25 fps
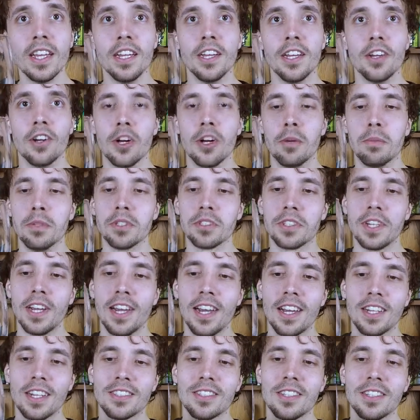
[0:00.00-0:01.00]
It almost
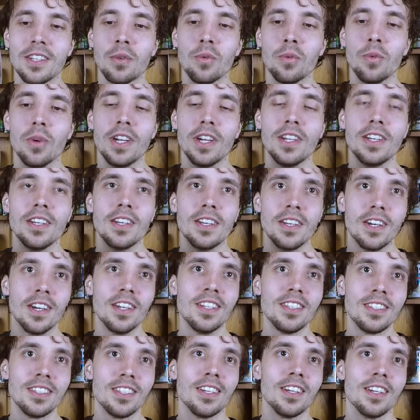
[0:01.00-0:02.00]
acts like white
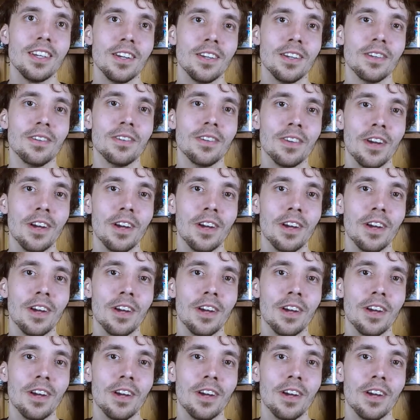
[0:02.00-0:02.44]
icing on,